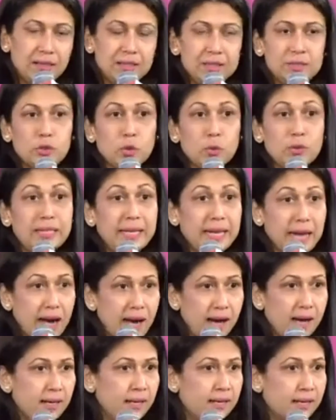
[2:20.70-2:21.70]
So they
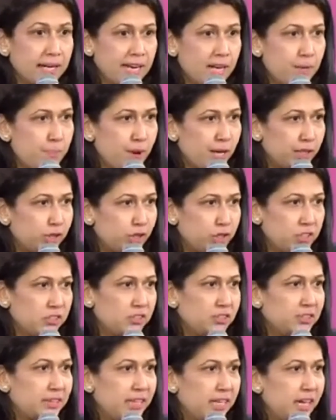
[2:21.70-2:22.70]
are great
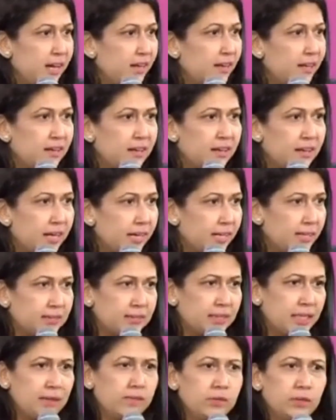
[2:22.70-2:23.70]
budgeters, they are great
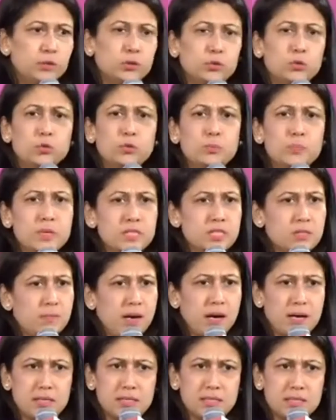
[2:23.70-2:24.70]
savers, super
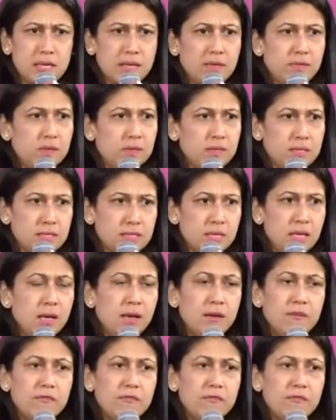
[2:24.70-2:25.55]
smart savers,